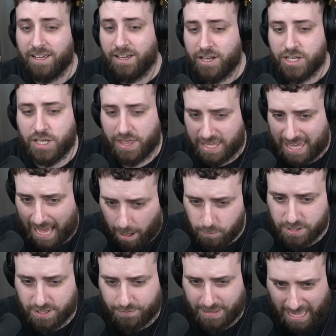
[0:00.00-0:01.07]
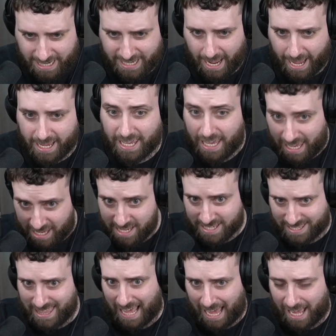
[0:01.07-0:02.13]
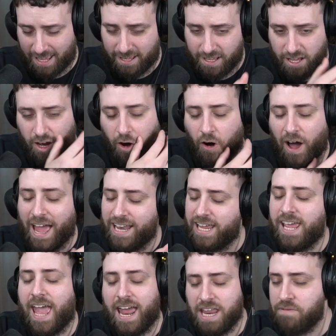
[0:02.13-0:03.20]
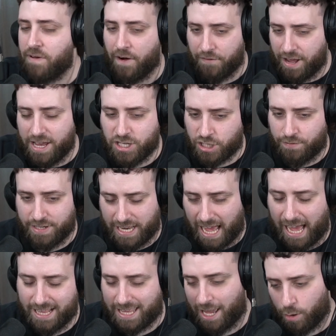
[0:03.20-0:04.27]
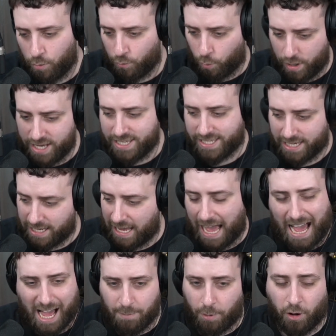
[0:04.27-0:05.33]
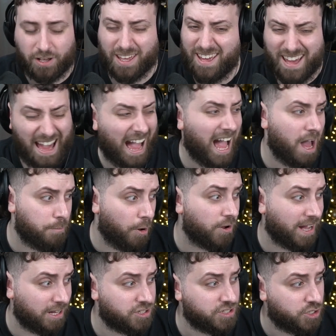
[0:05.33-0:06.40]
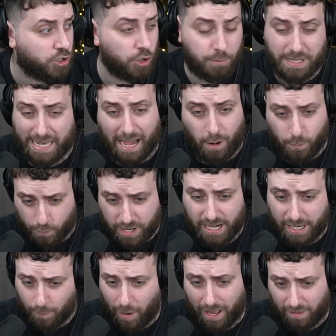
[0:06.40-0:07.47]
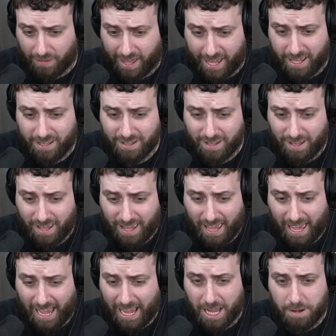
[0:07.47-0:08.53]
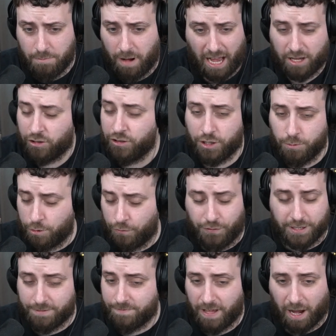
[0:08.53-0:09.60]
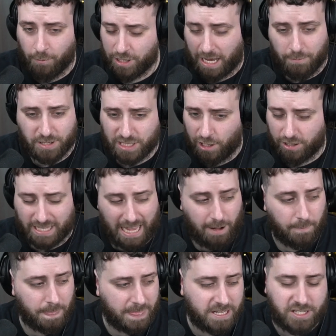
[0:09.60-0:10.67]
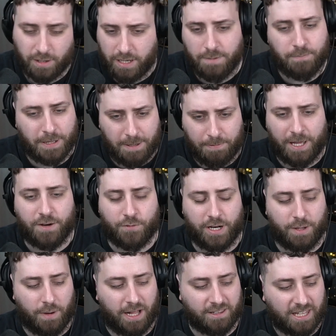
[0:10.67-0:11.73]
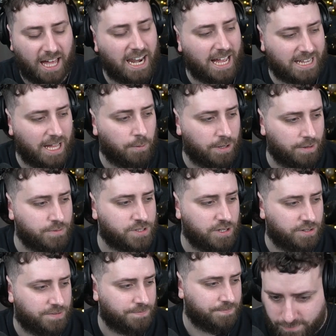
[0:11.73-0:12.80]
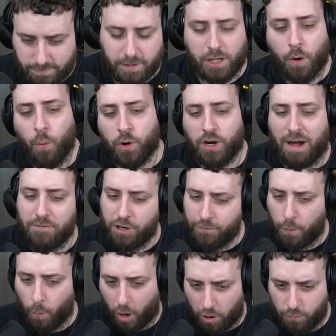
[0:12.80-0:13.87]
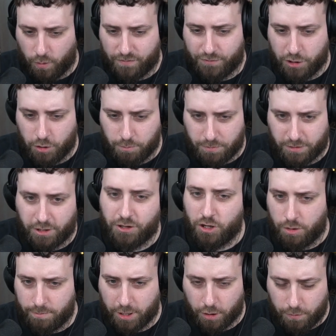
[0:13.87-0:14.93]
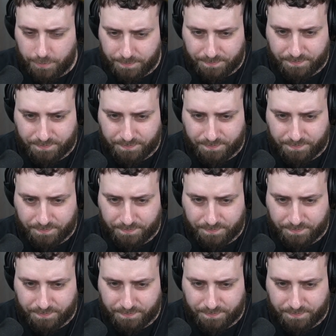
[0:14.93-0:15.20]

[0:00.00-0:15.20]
So the counter for that deck is that, or any variation of a dark deck with Weezing, Arbok. Arbok actually shut me down really well there. I couldn't do nothing. I was locked out. So he played really well. I like that one. That was good. We're going to have another one with the new Mew.